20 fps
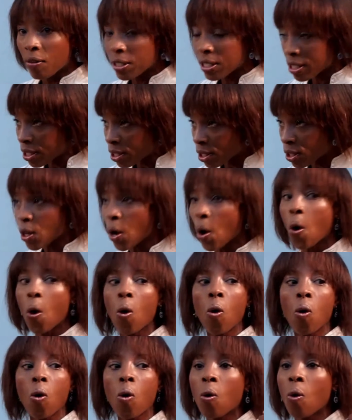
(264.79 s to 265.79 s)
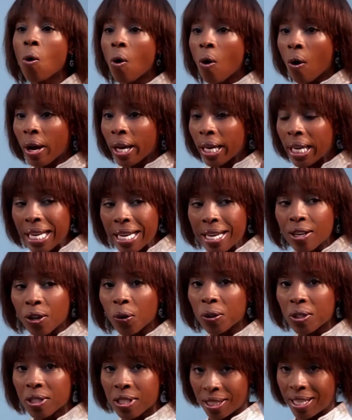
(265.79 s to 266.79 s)
so
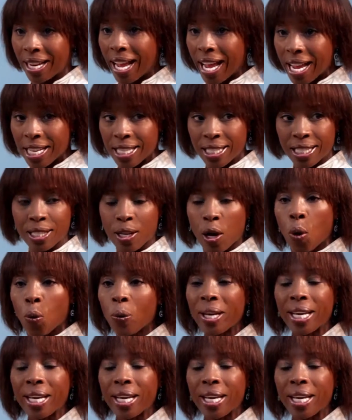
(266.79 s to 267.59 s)
eager to dance.